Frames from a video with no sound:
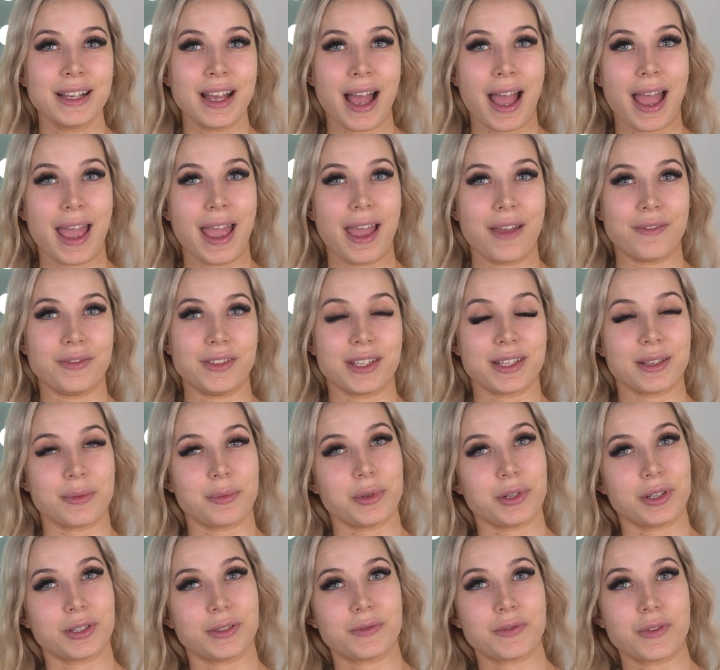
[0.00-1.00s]
I have
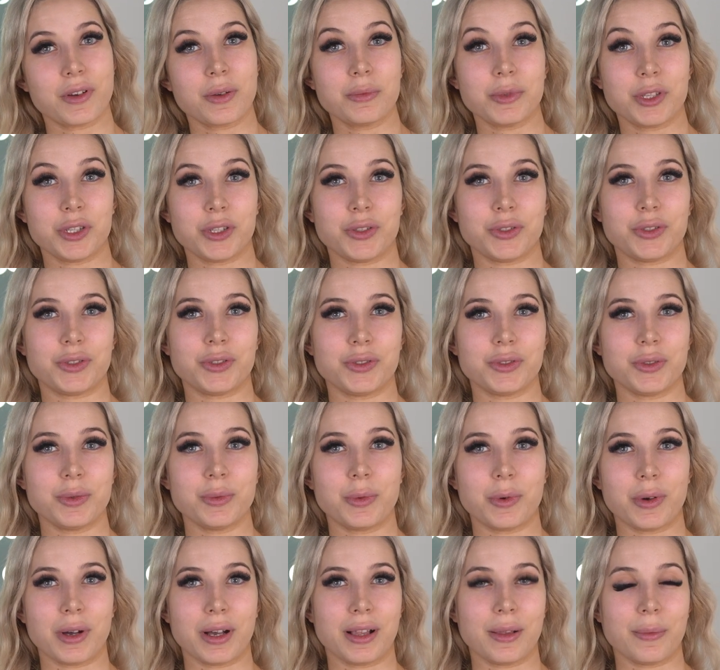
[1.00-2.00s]
disappeared from YouTube.
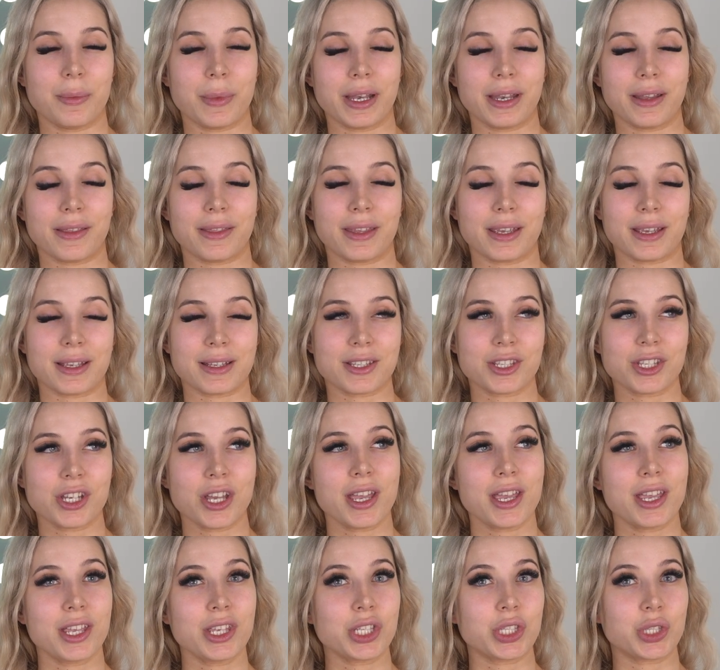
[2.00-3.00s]
Well, many things
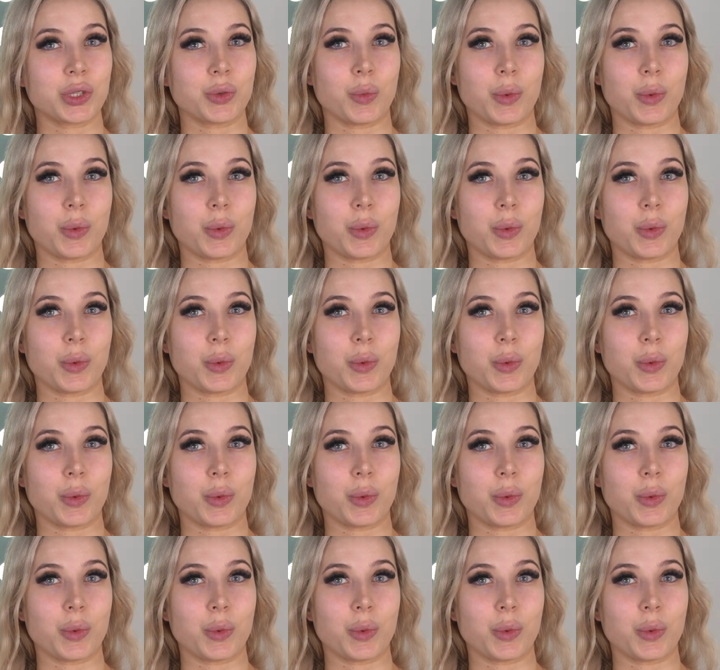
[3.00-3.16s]
changed.